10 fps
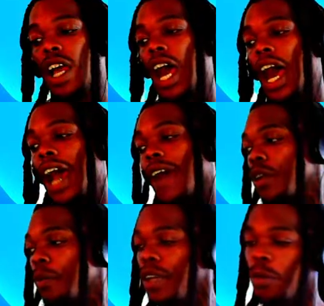I want to
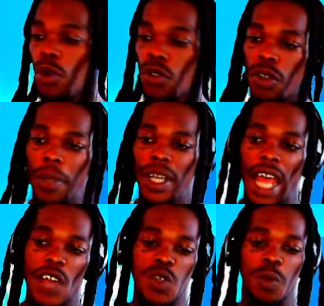be able to make
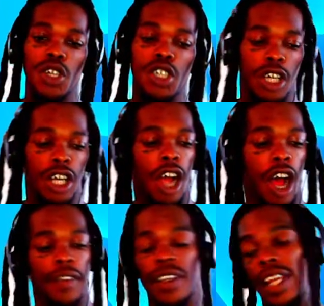as much
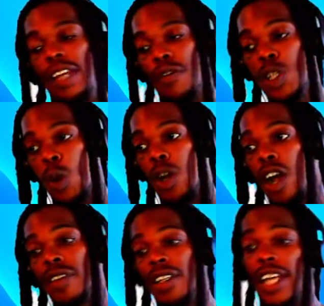content, like physical
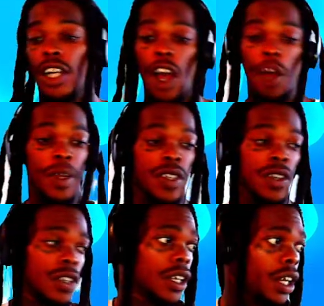content, like comics and everything.